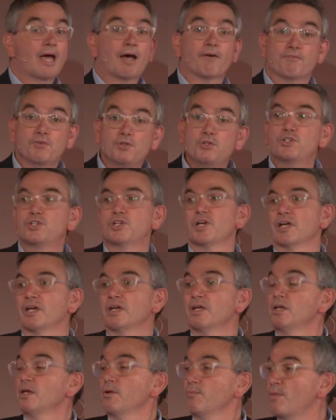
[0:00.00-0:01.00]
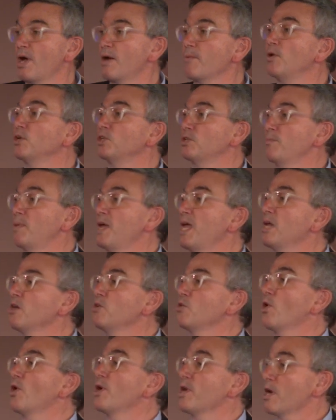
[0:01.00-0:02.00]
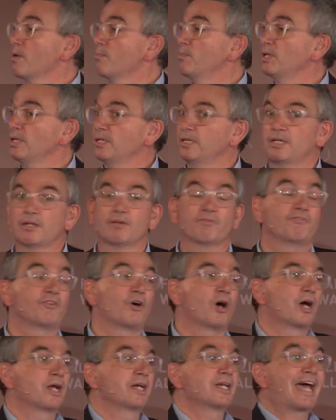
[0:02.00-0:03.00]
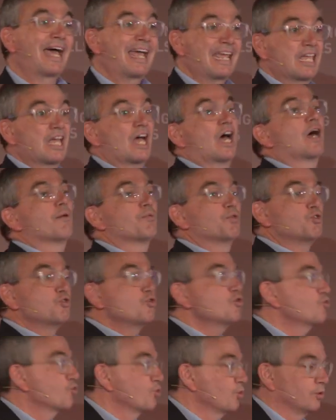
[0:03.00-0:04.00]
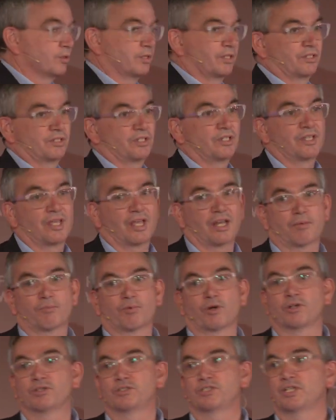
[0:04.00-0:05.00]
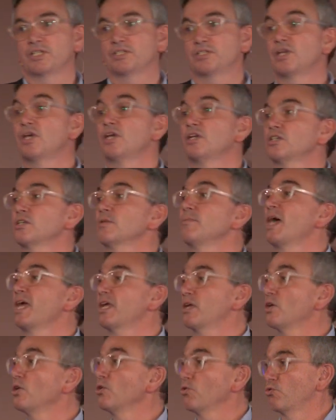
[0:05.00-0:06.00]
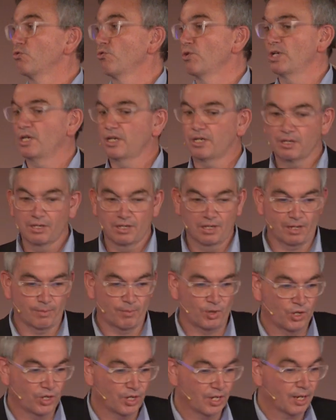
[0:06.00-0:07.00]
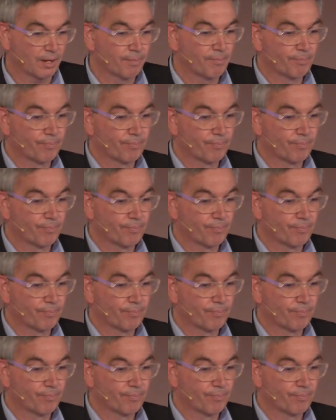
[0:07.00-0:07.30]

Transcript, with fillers: our future may well depend on our ability to find a carbon neutral synthetic process to make green ammonia.